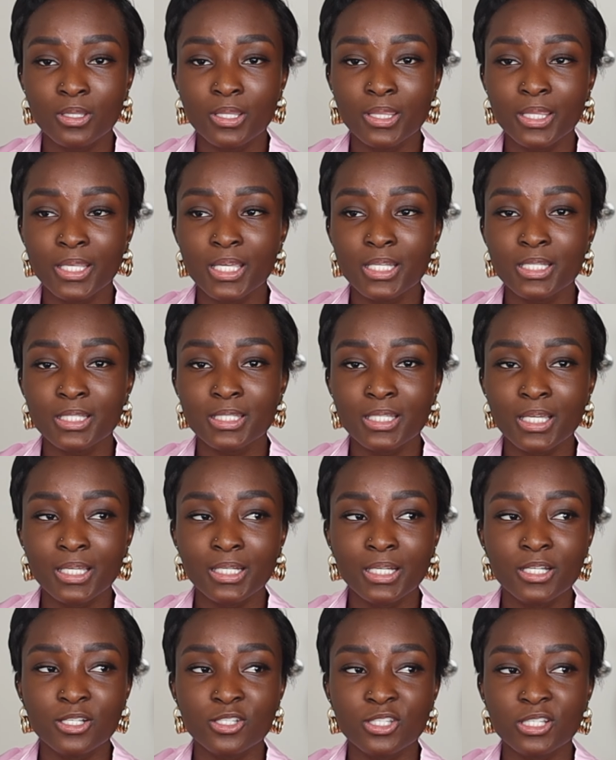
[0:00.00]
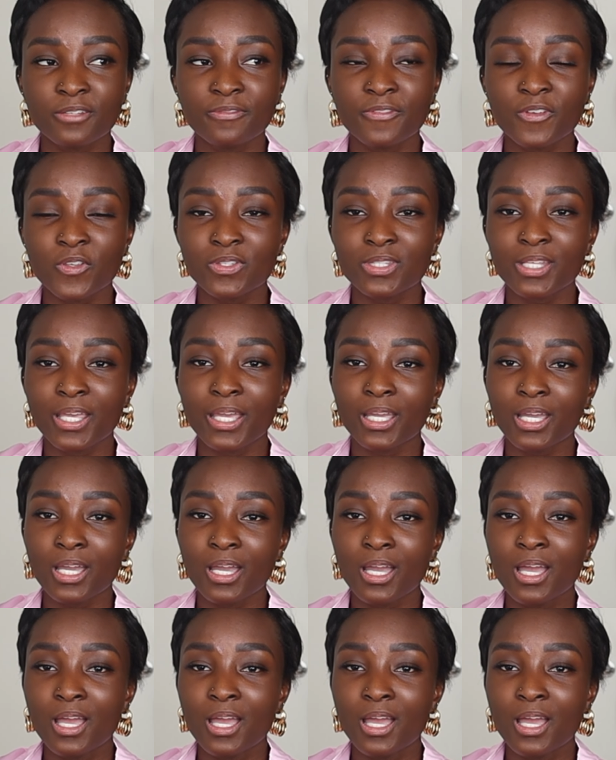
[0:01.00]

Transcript: on the inside, and it just feels like